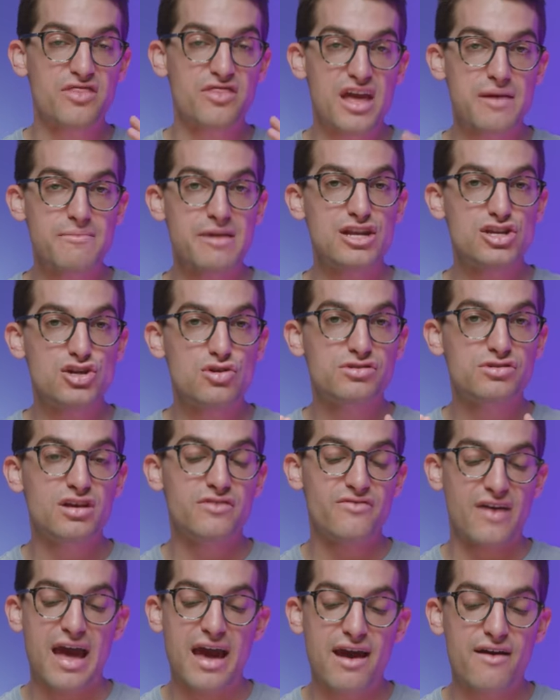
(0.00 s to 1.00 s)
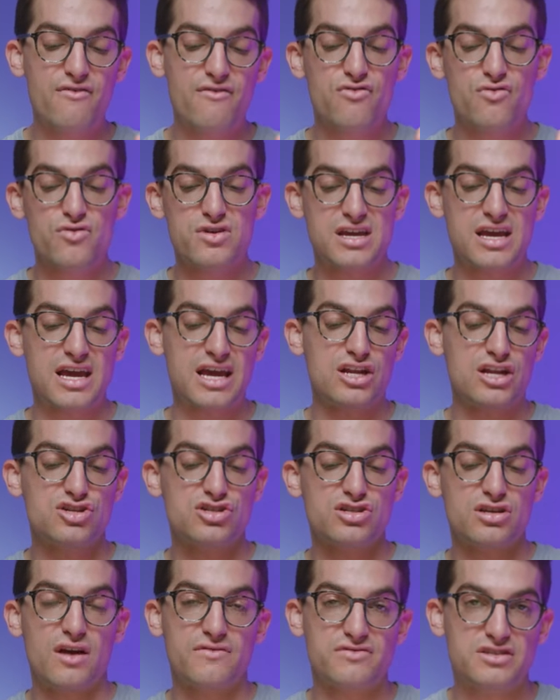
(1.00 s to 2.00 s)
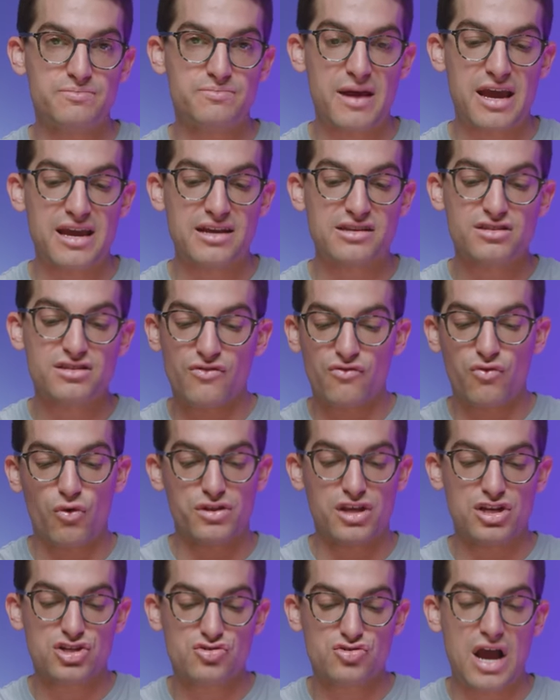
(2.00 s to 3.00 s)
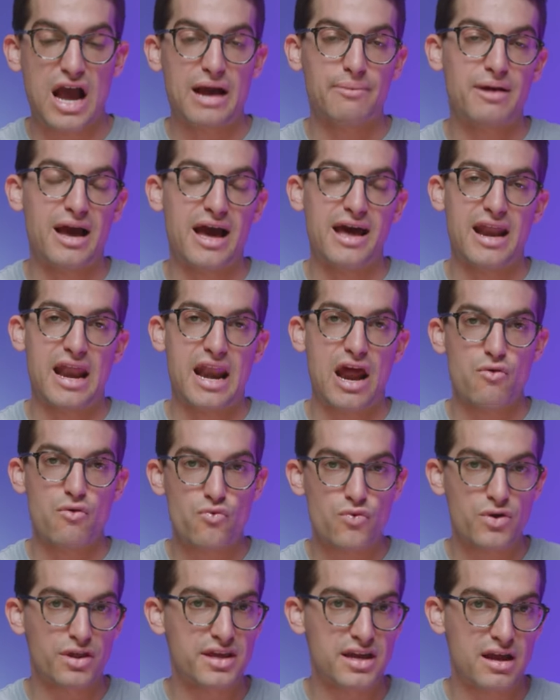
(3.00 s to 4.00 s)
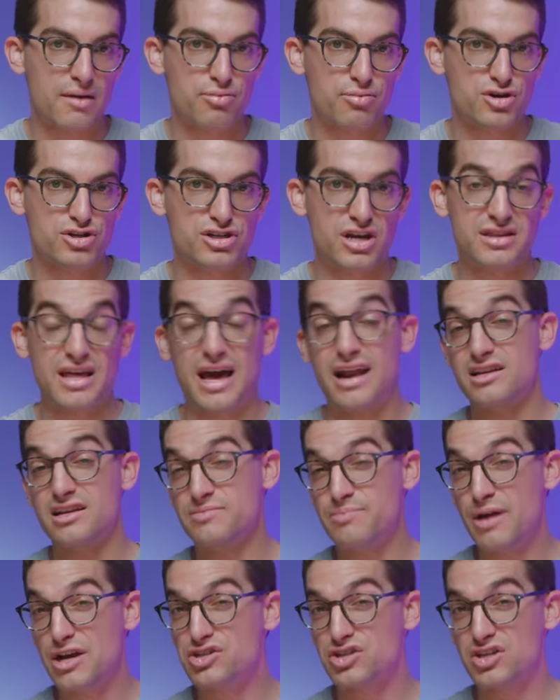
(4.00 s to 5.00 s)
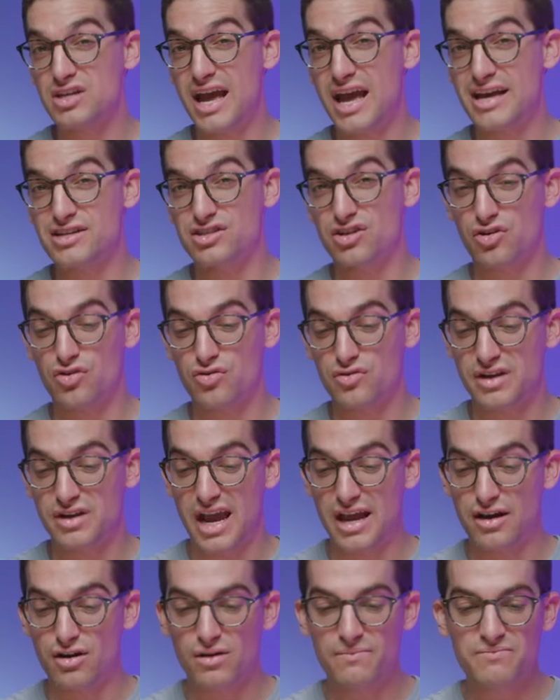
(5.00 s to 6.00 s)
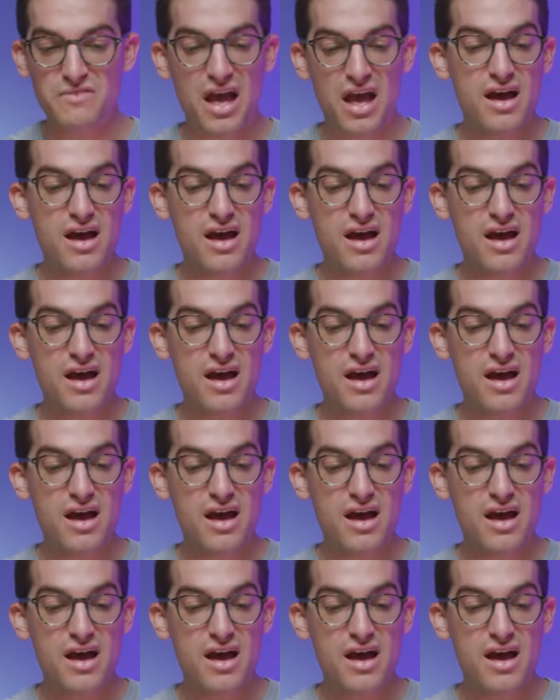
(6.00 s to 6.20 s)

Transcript: They made use of every inch of space for this trackpad, and I really appreciate that, especially as a creator.